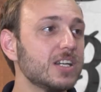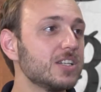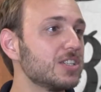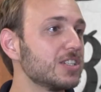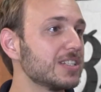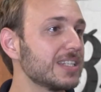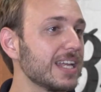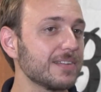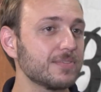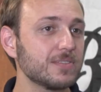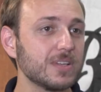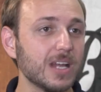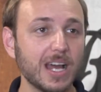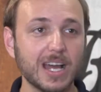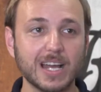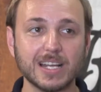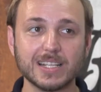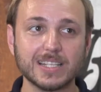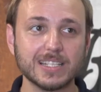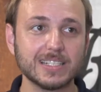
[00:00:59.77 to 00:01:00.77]
just after
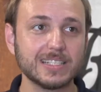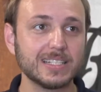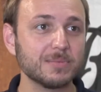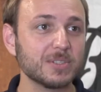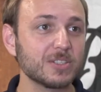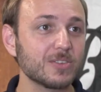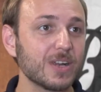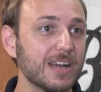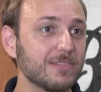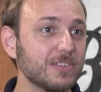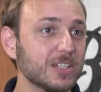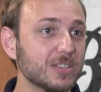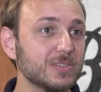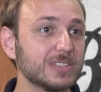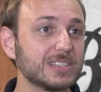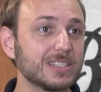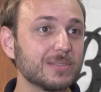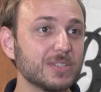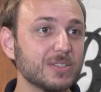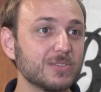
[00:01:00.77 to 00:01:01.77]
uh, the demographic
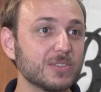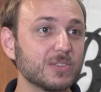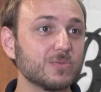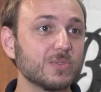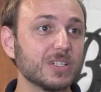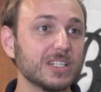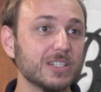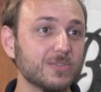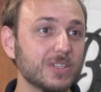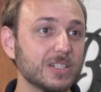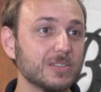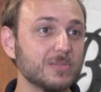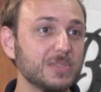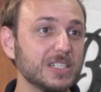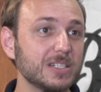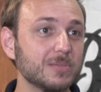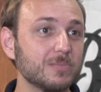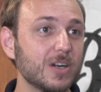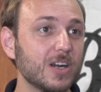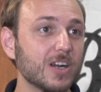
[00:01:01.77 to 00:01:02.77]
was something we really wanted to
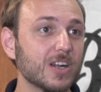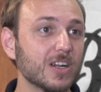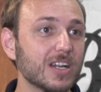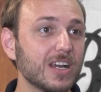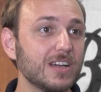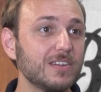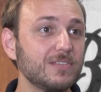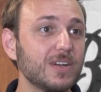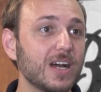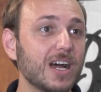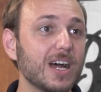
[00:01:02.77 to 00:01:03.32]
be a part of.